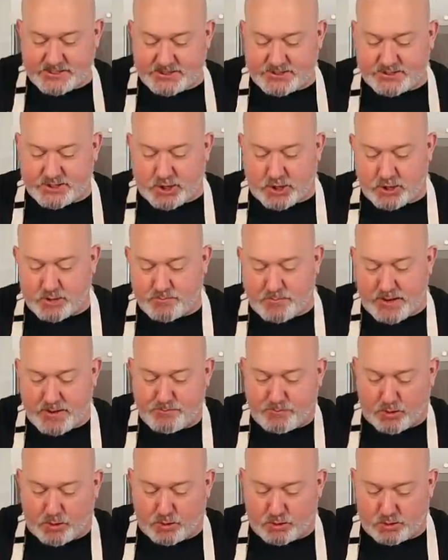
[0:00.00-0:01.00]
just turn my
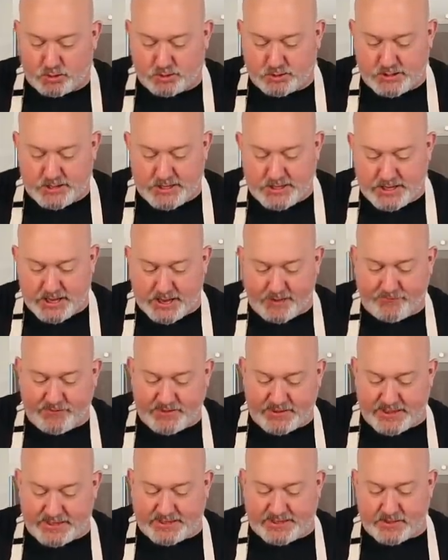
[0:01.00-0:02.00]
bowl. I
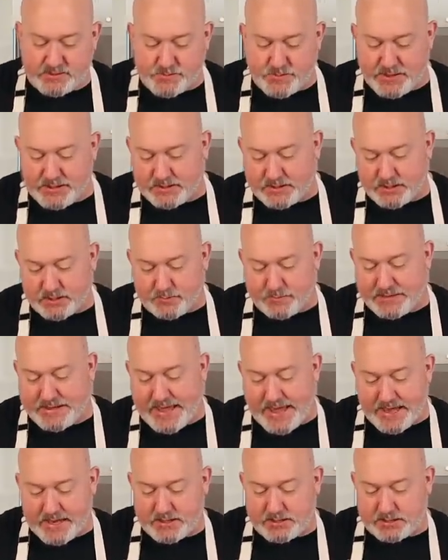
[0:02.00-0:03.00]
feel like it gives me a little
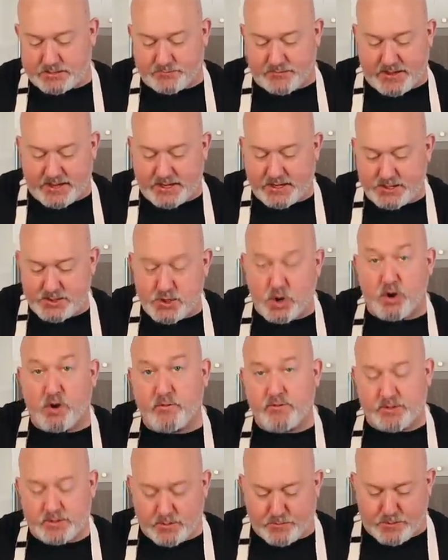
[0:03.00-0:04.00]
mechanical advantage
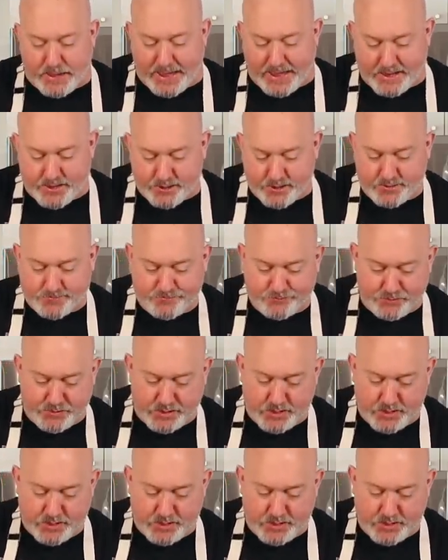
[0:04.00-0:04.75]
over the batter.